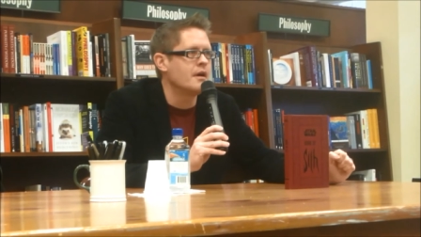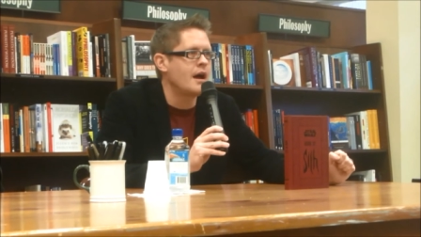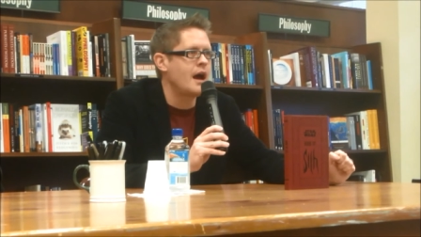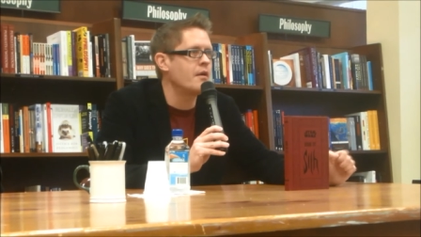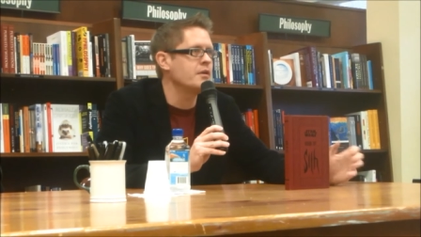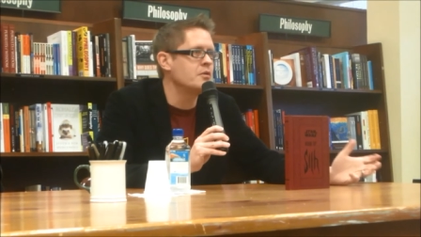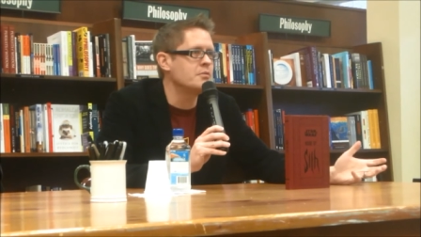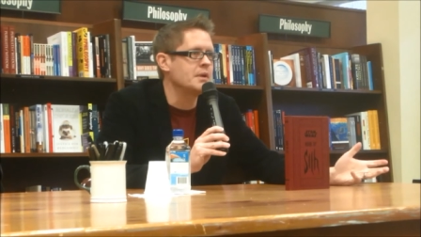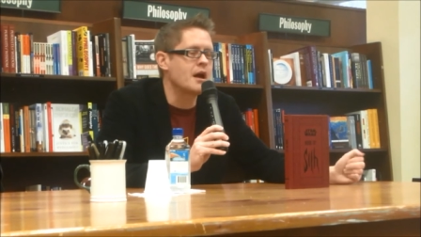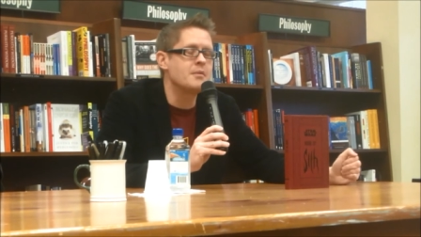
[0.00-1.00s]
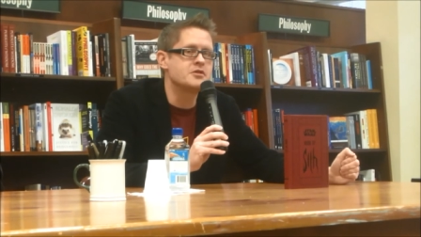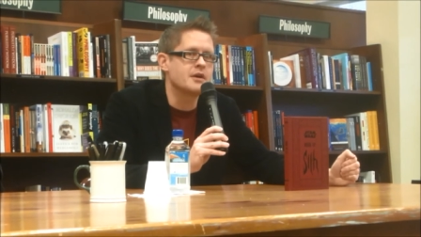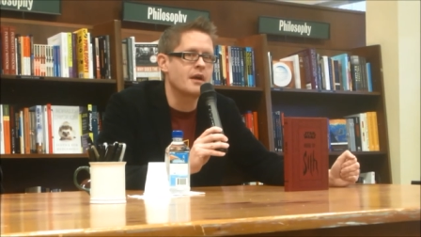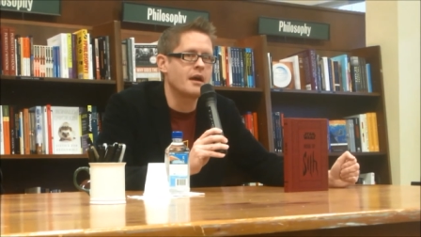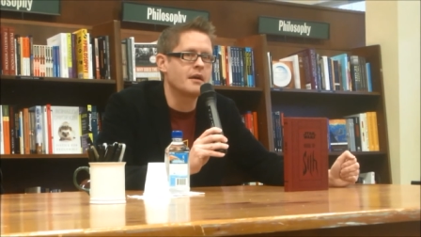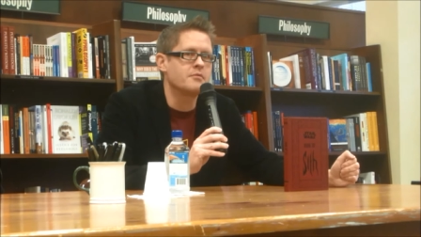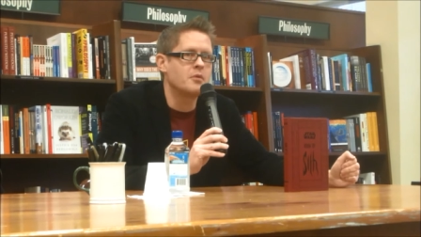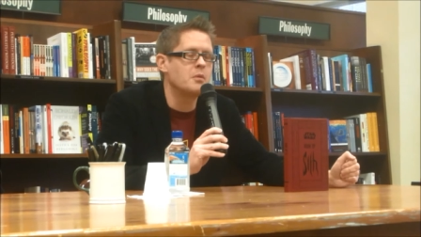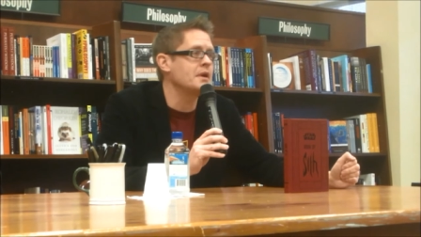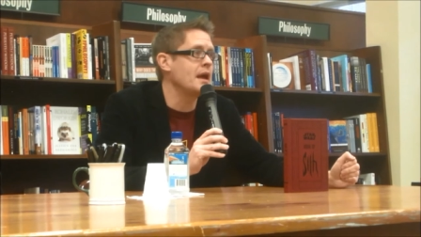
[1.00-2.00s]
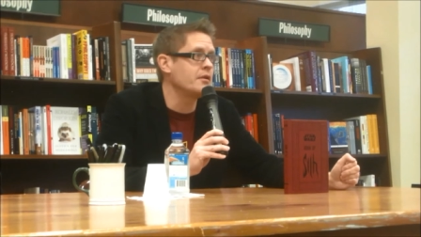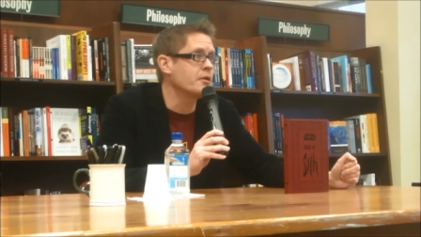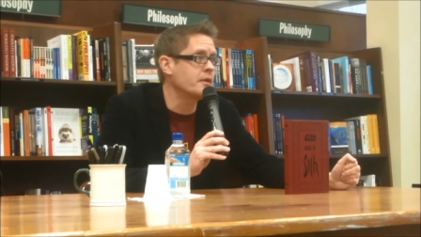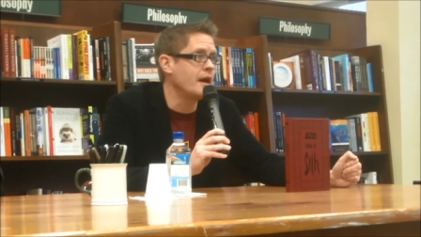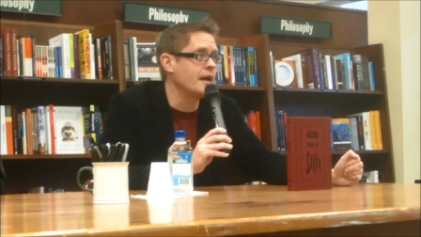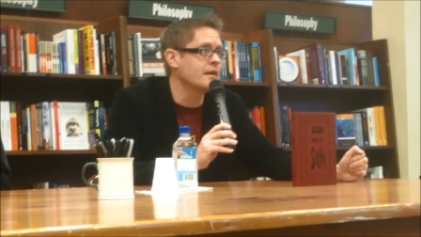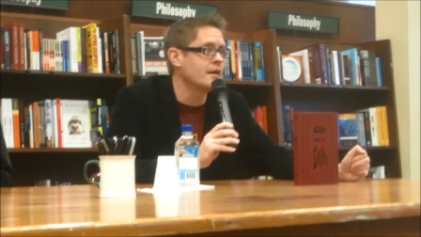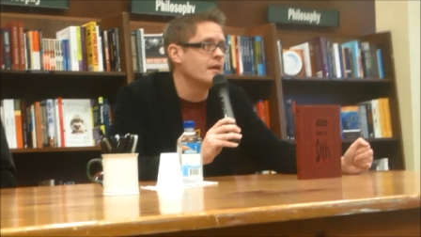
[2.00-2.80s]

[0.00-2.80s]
how you would become a Jedi, what would that look like?